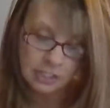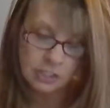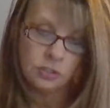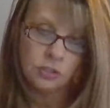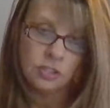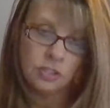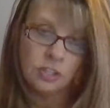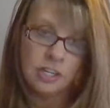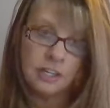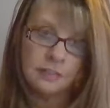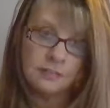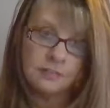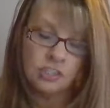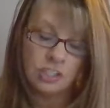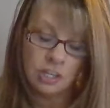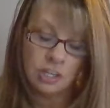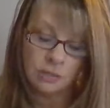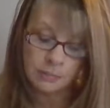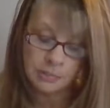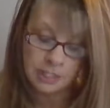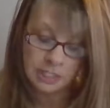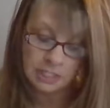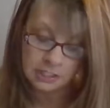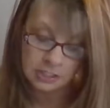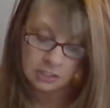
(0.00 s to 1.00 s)
You could have
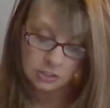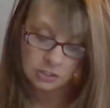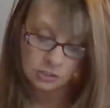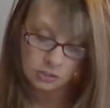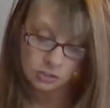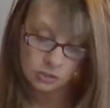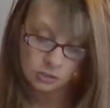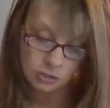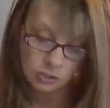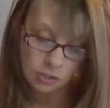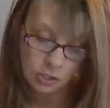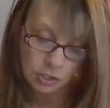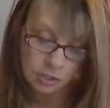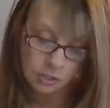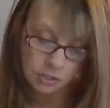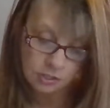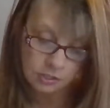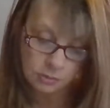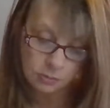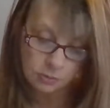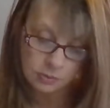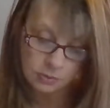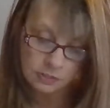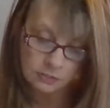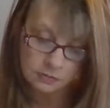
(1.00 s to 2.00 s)
Gemini in your chart. The
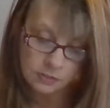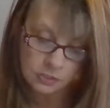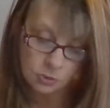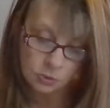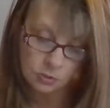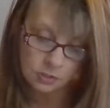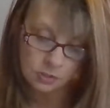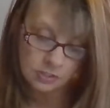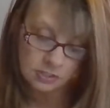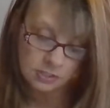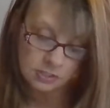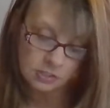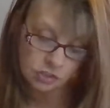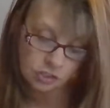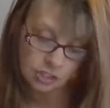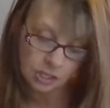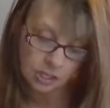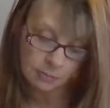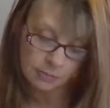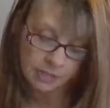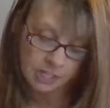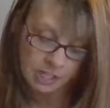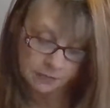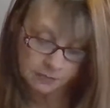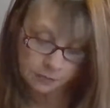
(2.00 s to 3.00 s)
Queen of Swords is
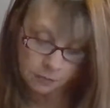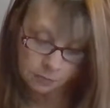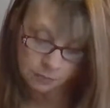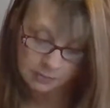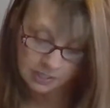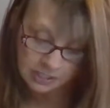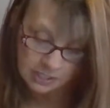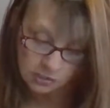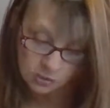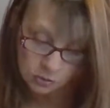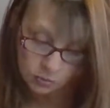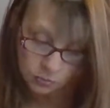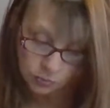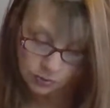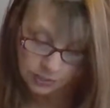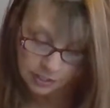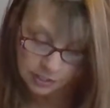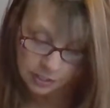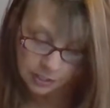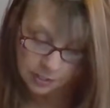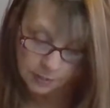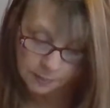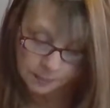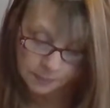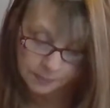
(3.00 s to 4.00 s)
Gemini for me as a
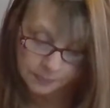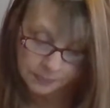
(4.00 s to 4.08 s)
reader.